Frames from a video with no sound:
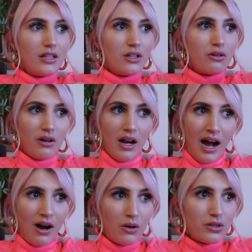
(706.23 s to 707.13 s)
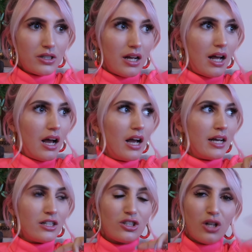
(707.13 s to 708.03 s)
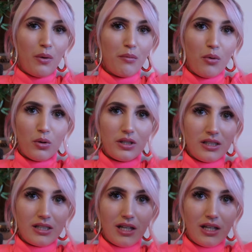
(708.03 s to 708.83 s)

You're allowed. It's so important